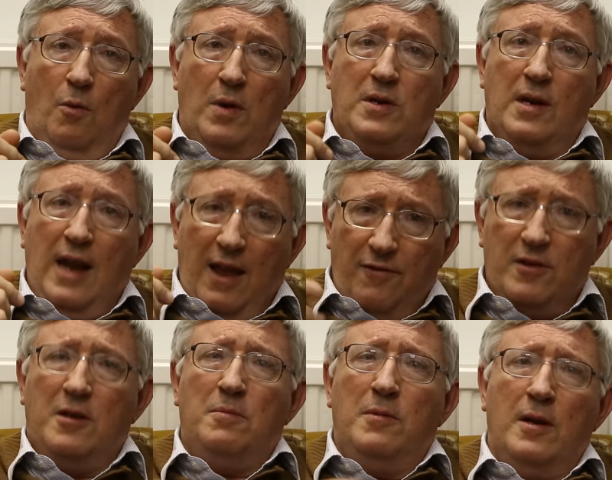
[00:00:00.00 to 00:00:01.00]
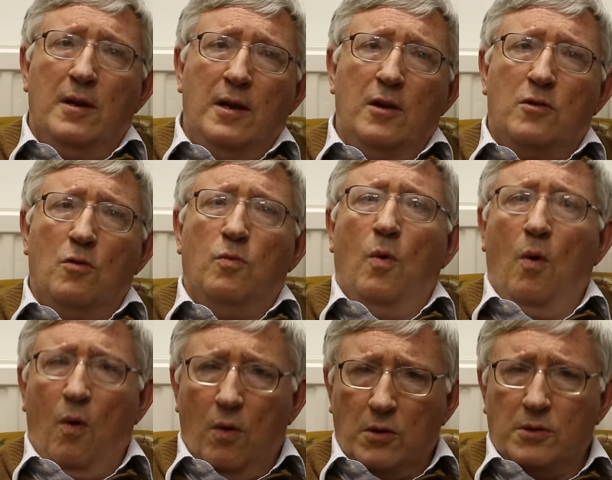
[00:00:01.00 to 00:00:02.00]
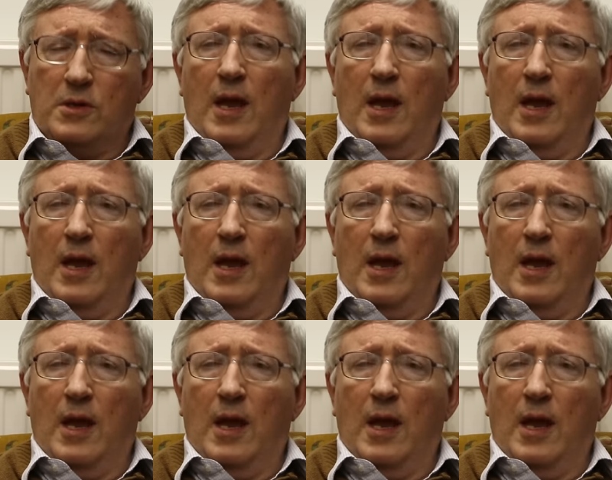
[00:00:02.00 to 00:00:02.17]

which inevitably lead to wars,